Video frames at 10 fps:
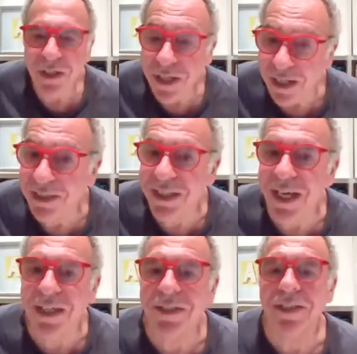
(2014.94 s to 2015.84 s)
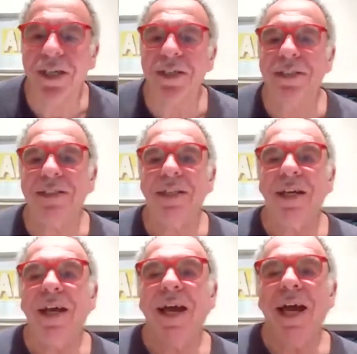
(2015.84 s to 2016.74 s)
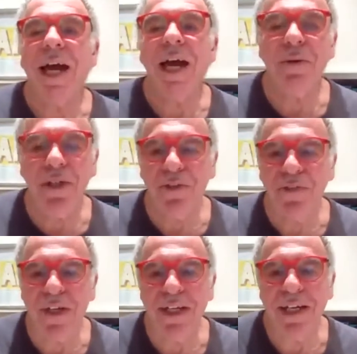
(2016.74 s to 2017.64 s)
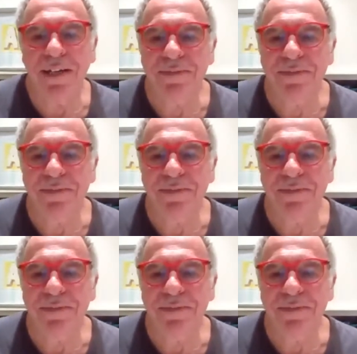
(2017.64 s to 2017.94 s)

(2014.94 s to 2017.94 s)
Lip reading: That's the exercise. How are you feeling?